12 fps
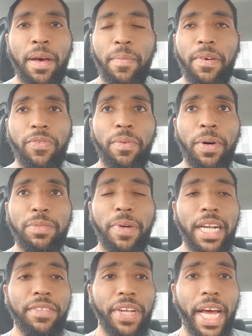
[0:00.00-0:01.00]
But for the most part,
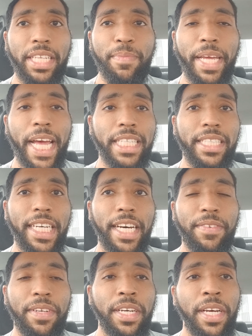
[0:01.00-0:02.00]
I just feel like it's going to be a case
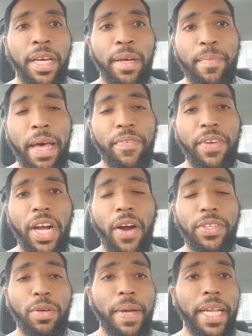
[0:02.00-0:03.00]
of Manon Fiorot
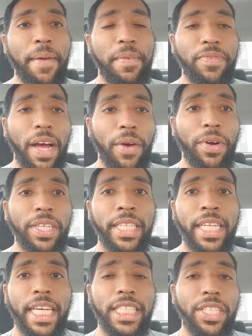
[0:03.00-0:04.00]
is going to be able to keep this fight where she
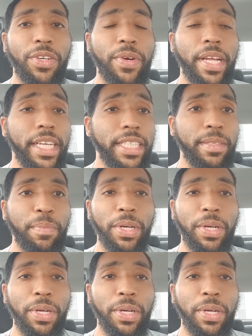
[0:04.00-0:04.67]
needs to and just